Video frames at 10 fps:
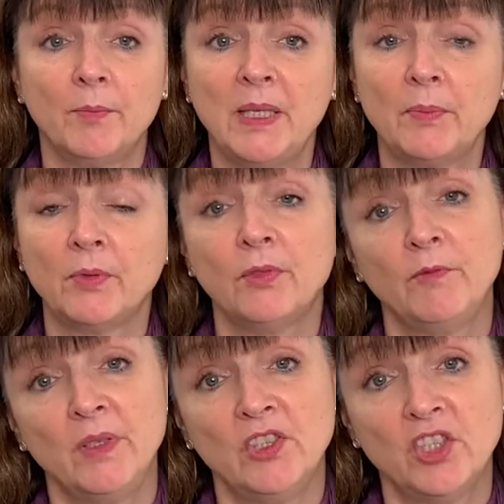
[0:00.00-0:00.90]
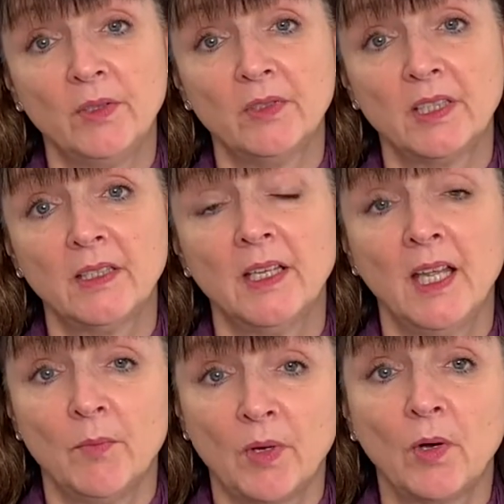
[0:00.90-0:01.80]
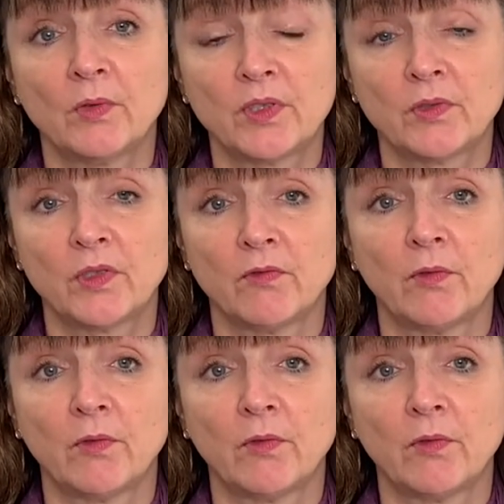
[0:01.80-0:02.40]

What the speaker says: people who've been shielding, but also to